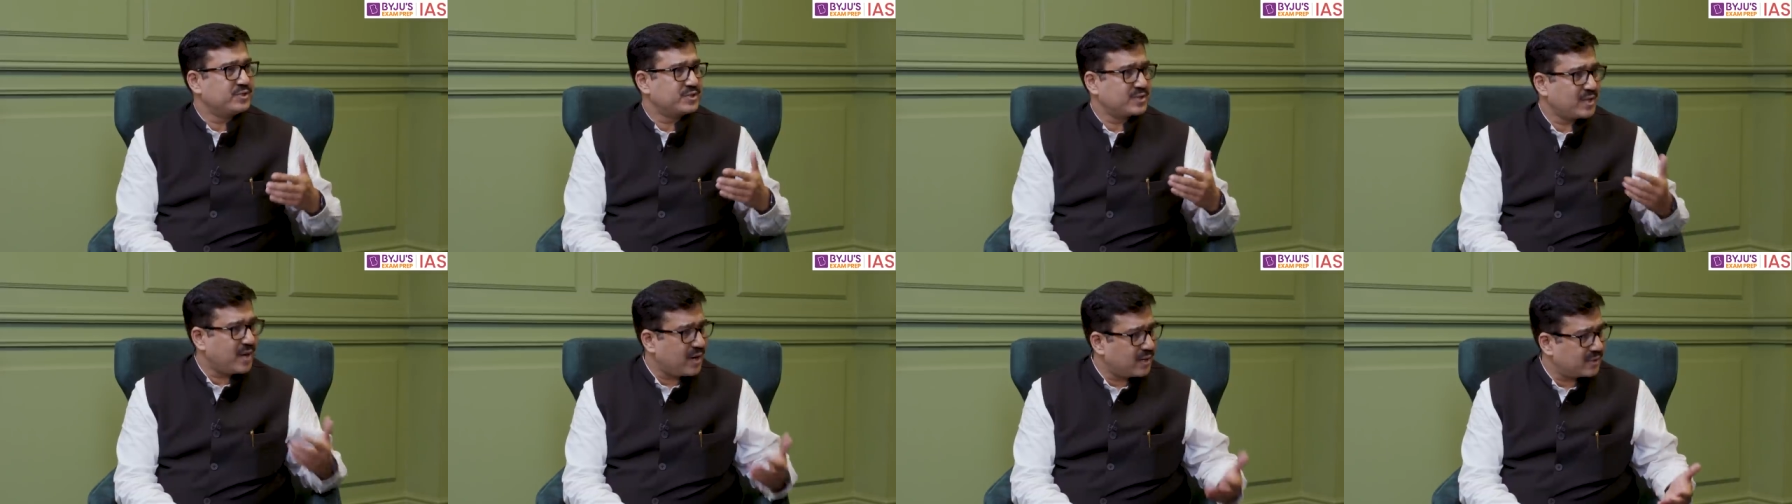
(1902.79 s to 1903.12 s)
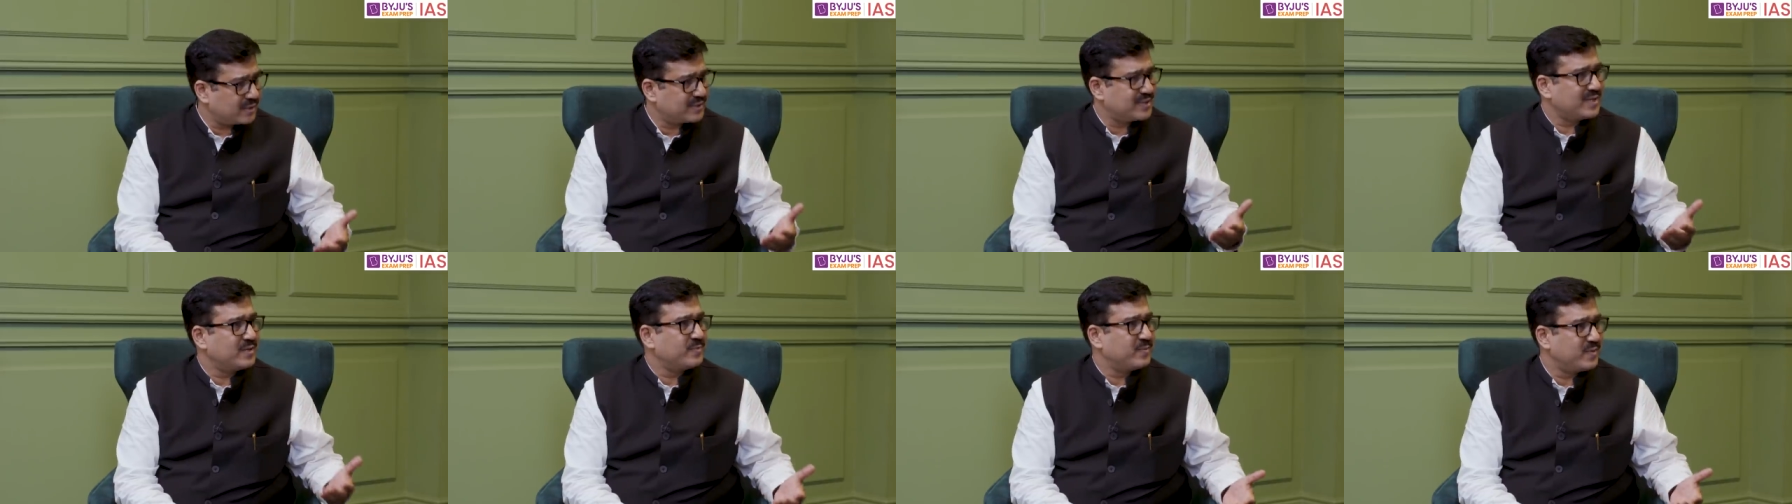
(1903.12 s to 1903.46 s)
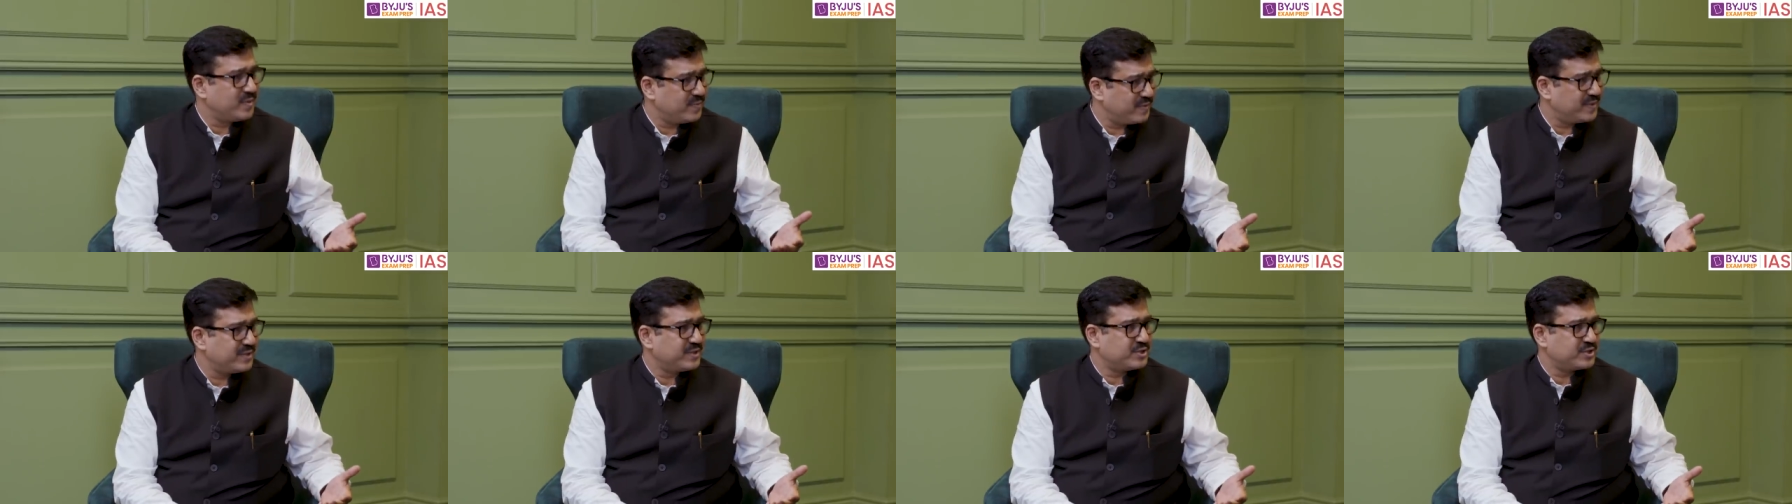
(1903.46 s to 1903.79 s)
start their
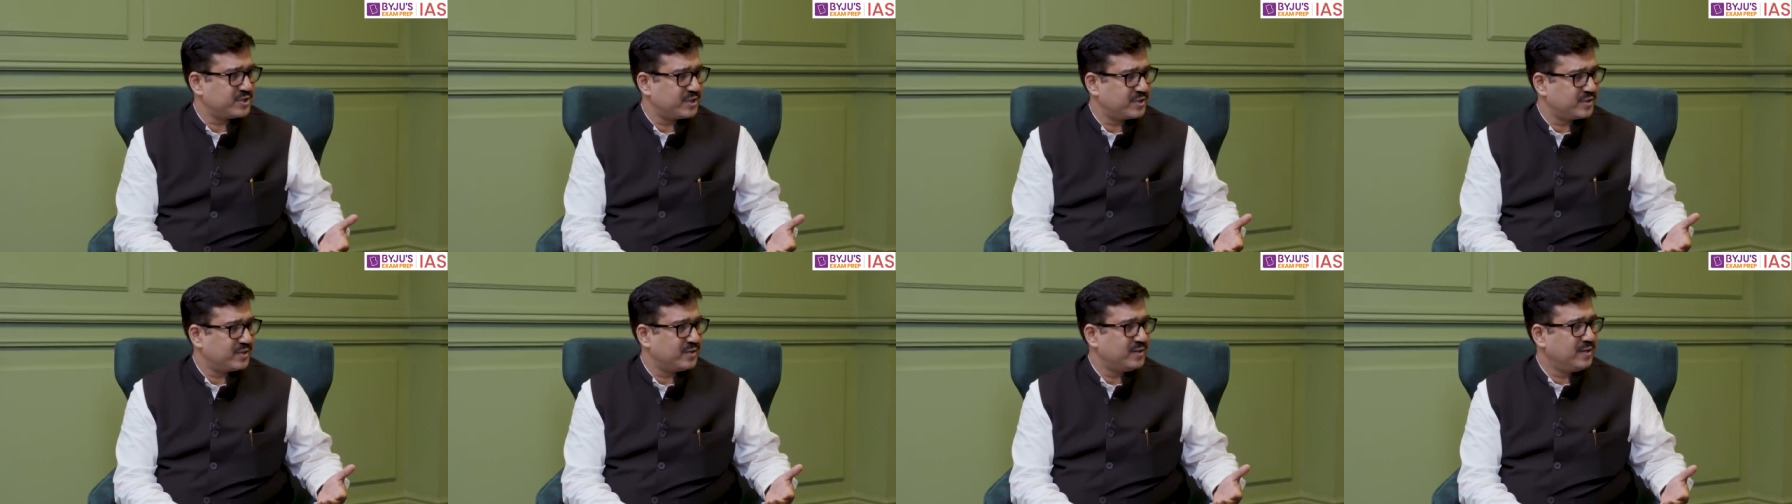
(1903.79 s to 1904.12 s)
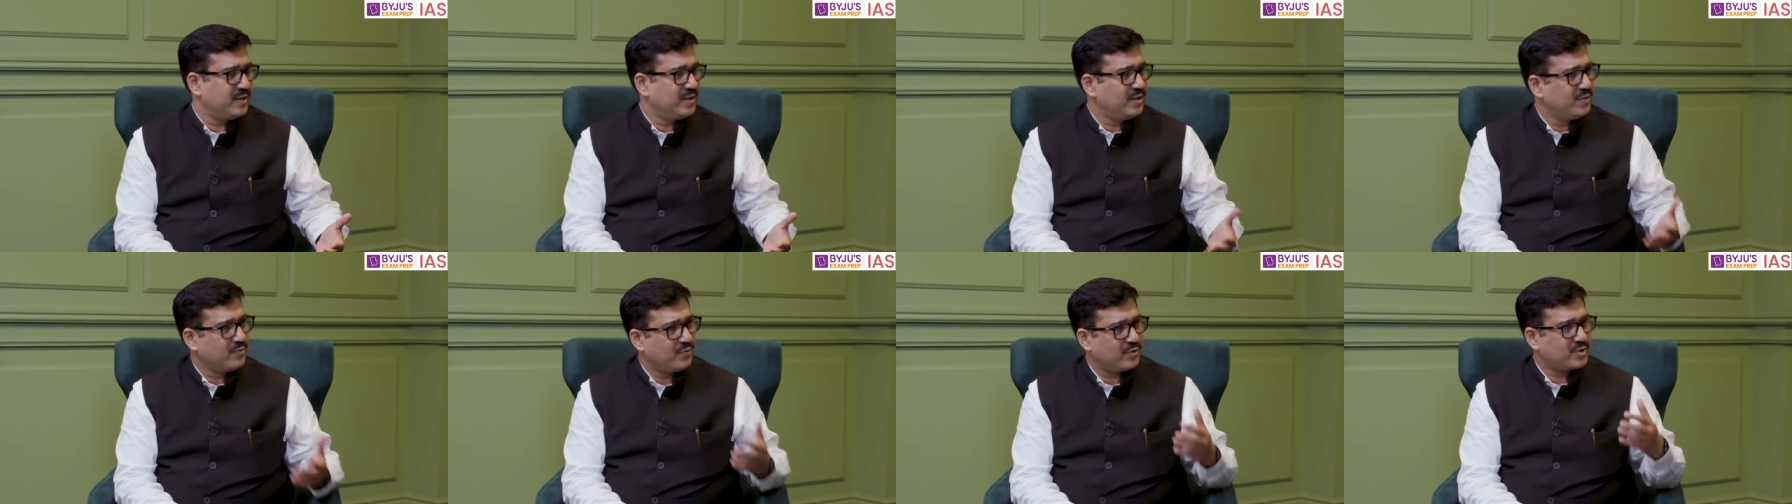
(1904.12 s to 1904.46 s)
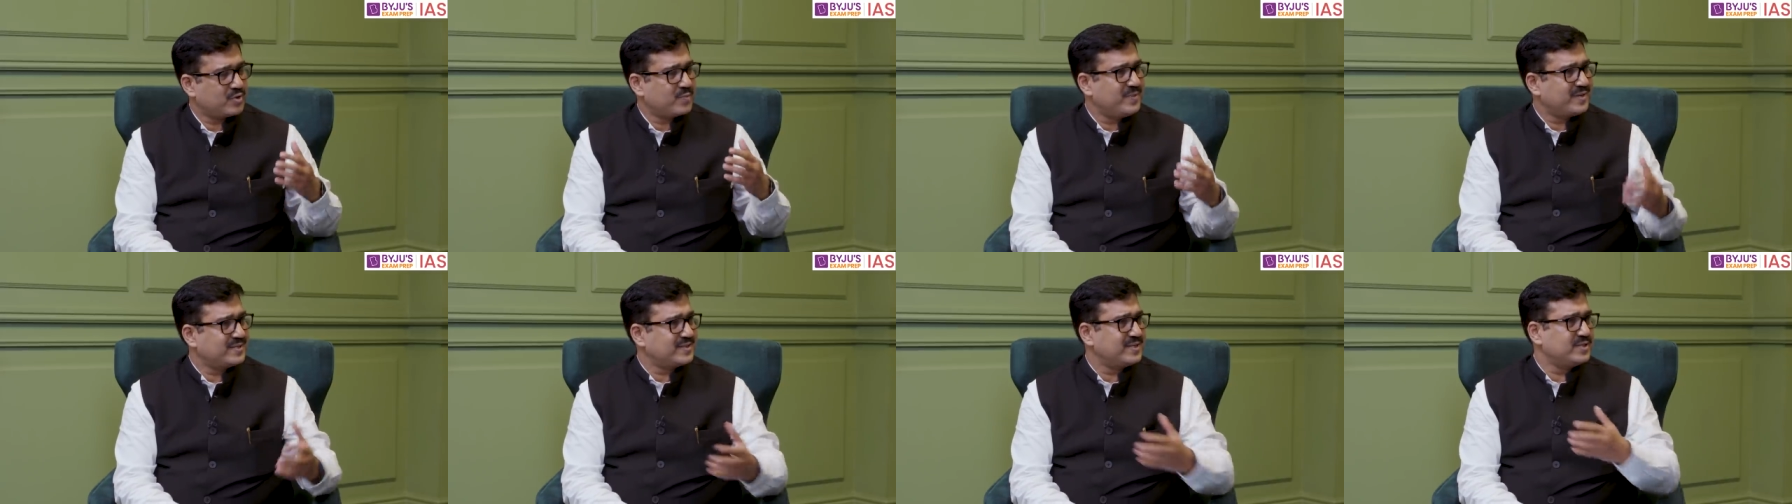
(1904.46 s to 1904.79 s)
preparation?
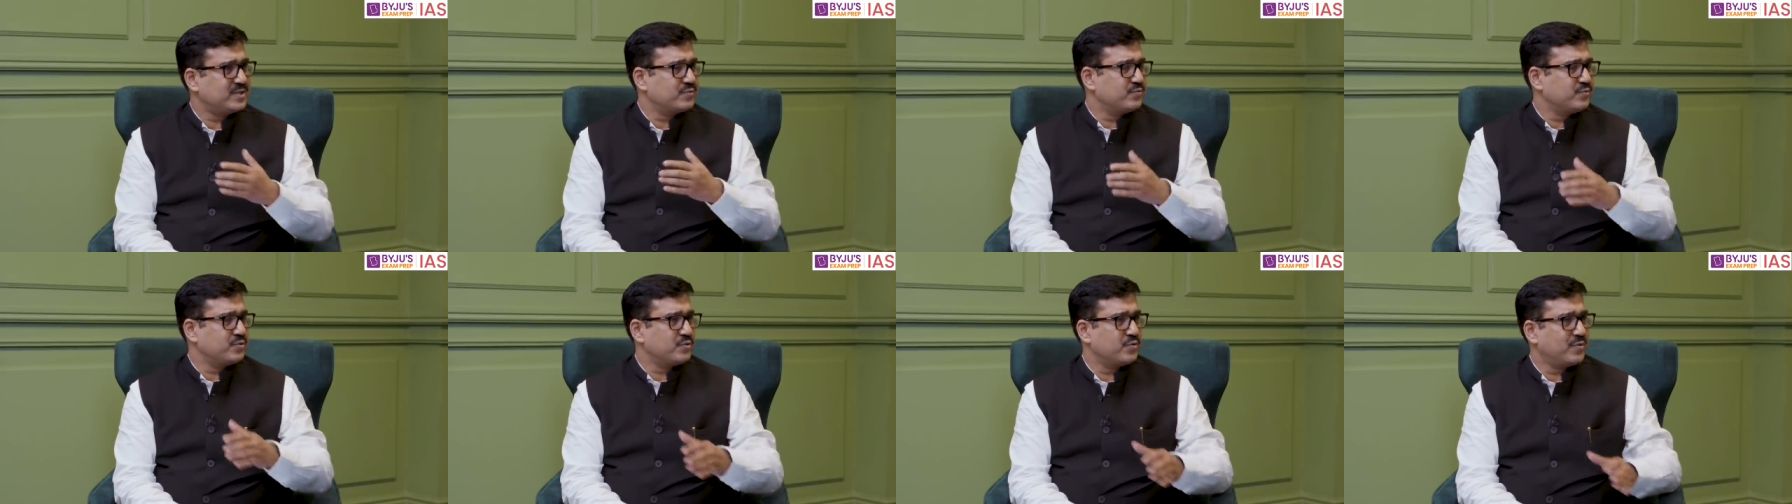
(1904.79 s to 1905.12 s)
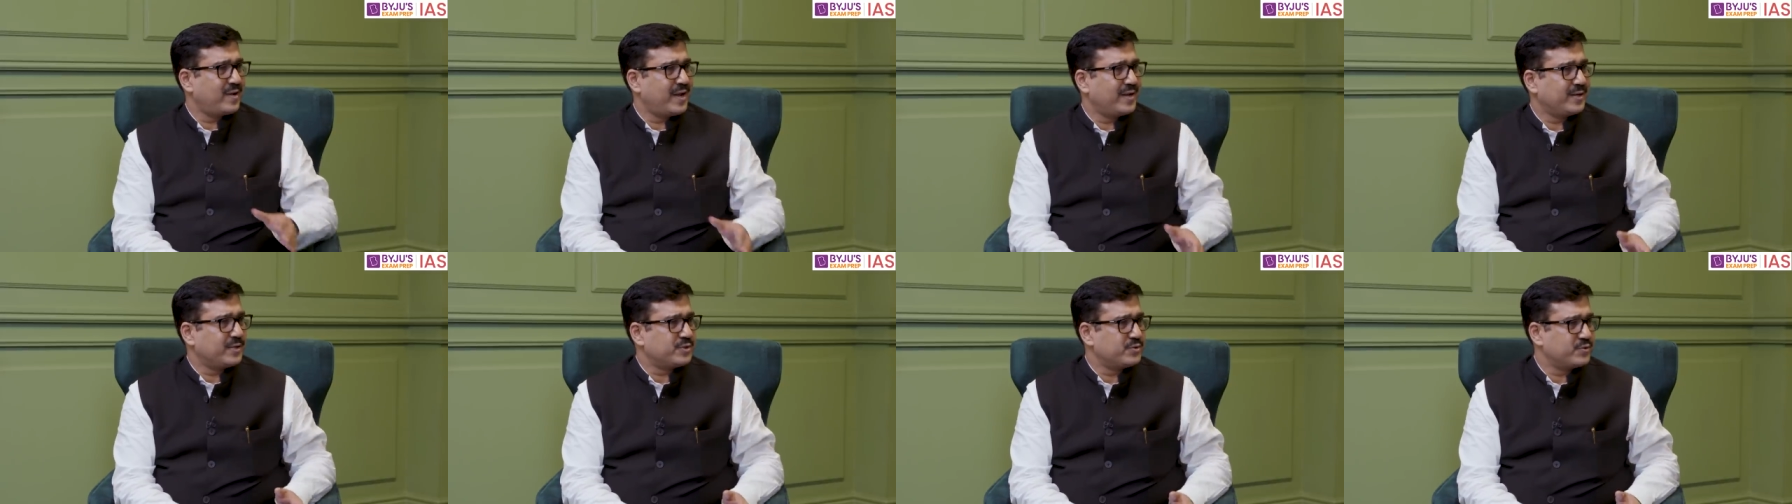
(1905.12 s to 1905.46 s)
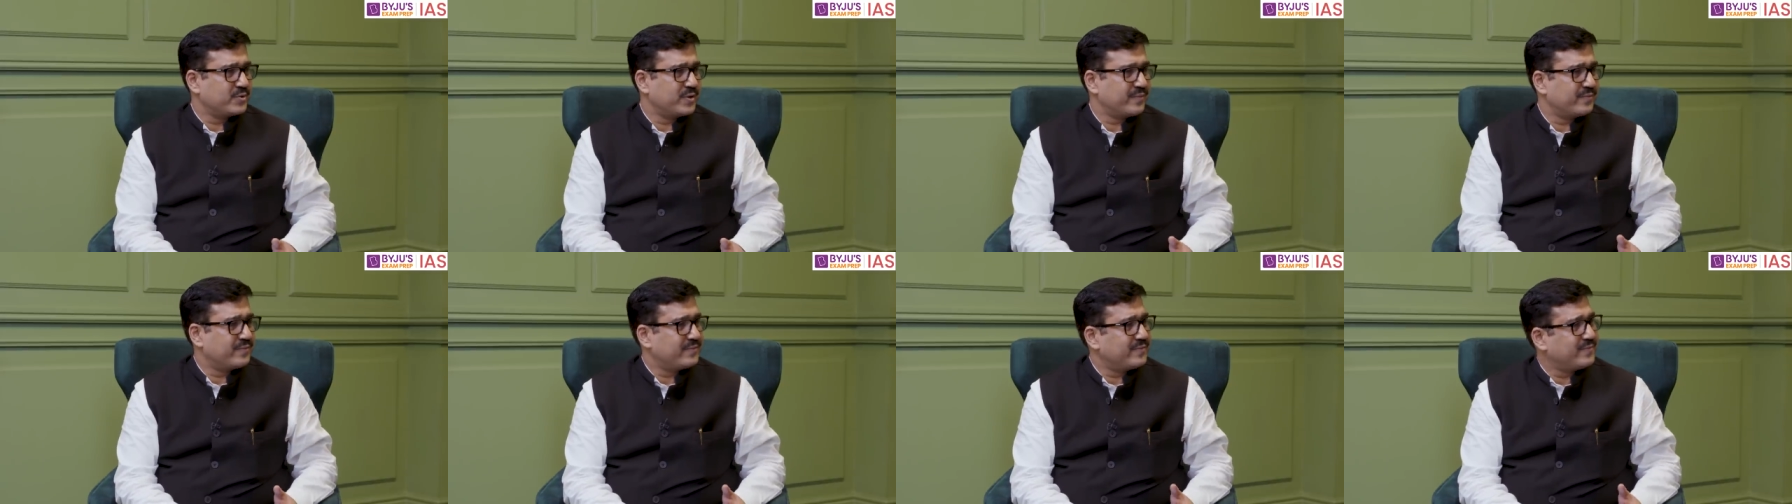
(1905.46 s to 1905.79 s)
What message would you like to
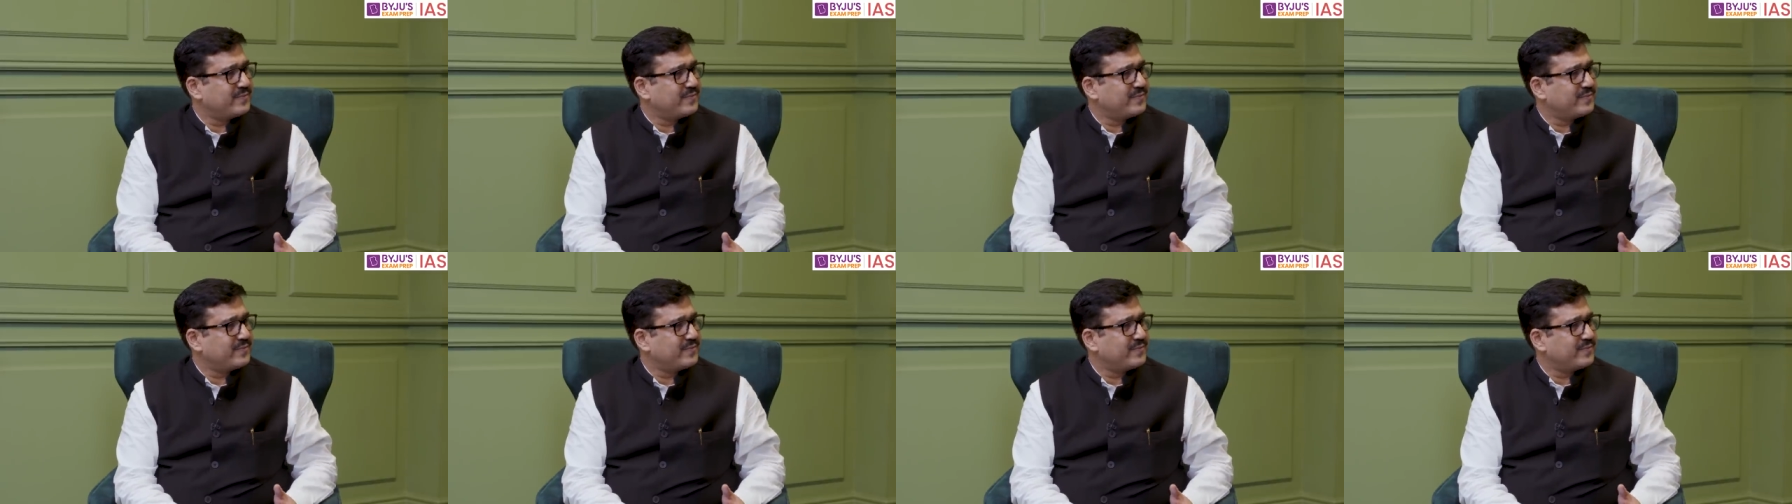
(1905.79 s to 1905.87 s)
give?